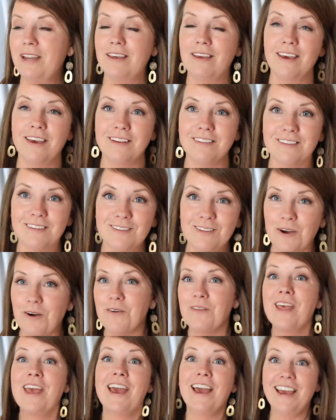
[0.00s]
and kids. So
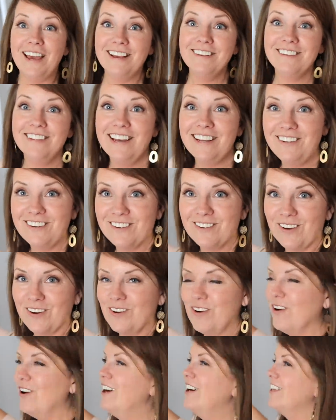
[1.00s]
isn't that just so
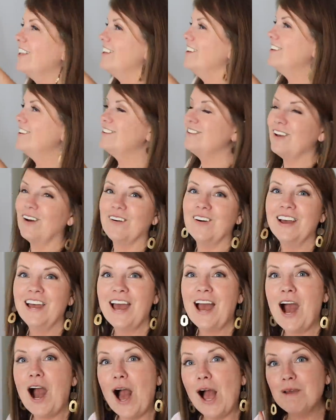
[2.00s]
cool? So
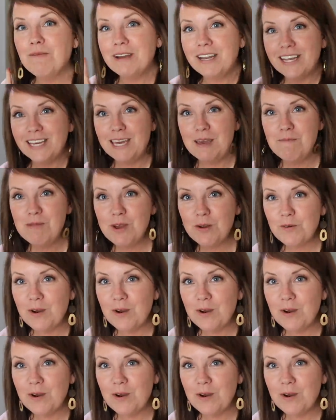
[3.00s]
I'm gonna keep the